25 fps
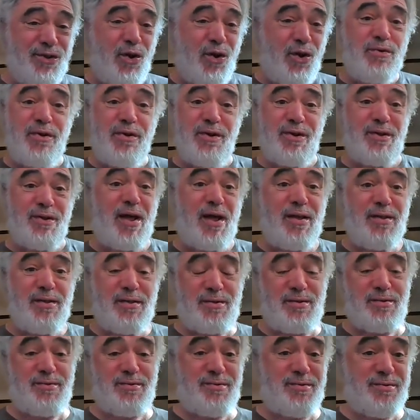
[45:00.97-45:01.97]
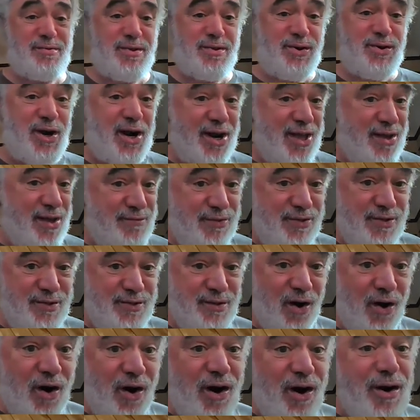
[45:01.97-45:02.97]
don't, they're not even
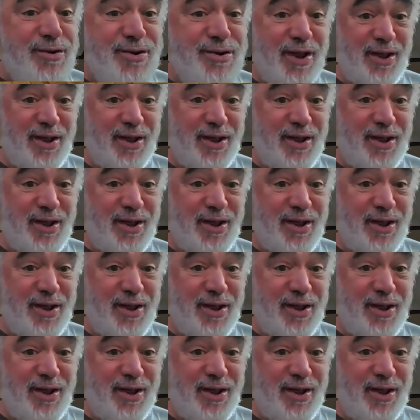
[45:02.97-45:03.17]
our